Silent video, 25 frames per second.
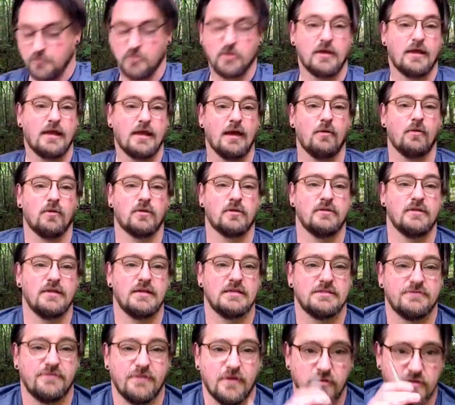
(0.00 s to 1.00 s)
get one of
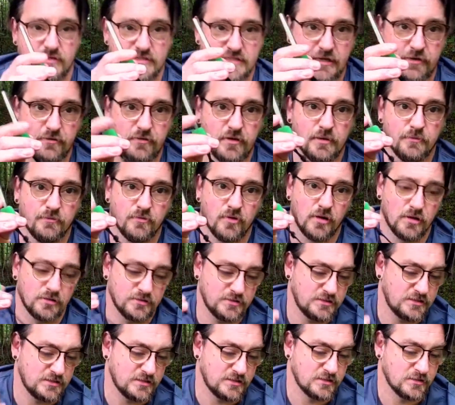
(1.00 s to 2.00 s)
these ferrocerium
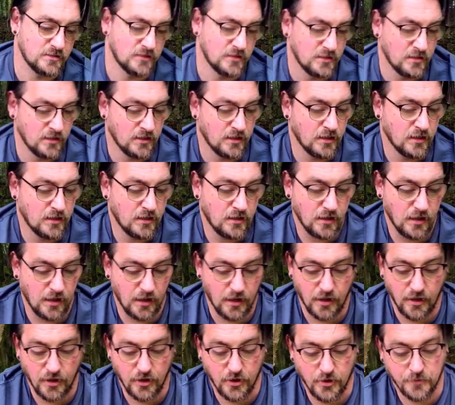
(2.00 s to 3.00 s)
rods,
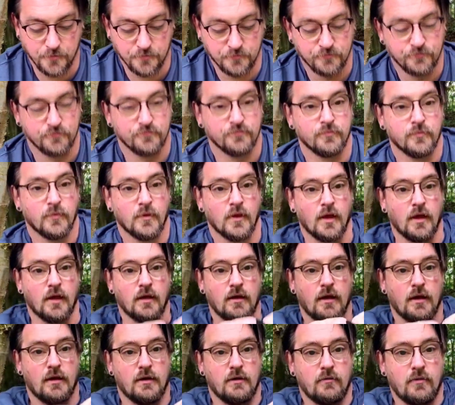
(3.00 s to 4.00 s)
and
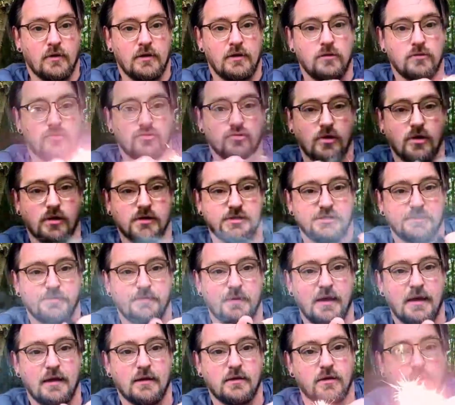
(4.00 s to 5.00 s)
when you draw a
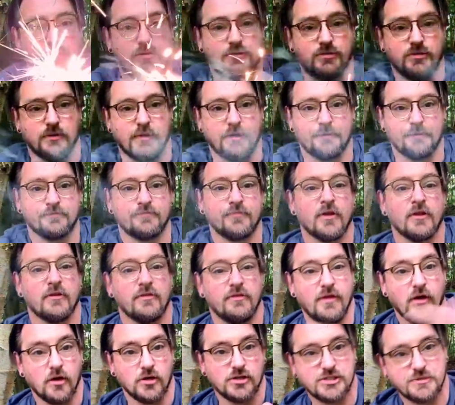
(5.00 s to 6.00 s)
spark onto it,
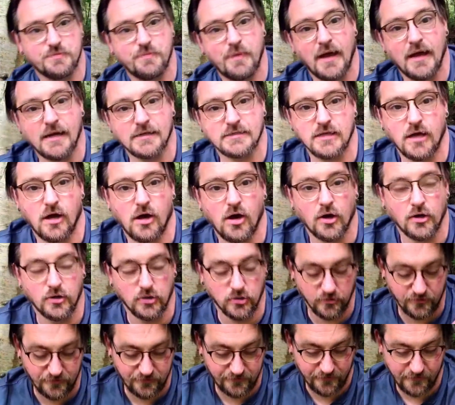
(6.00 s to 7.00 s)
those sparks are hot
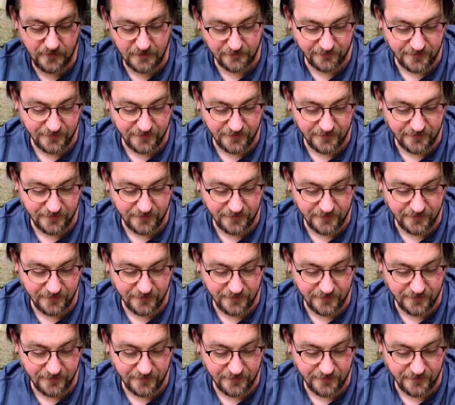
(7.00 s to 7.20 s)
enough. If they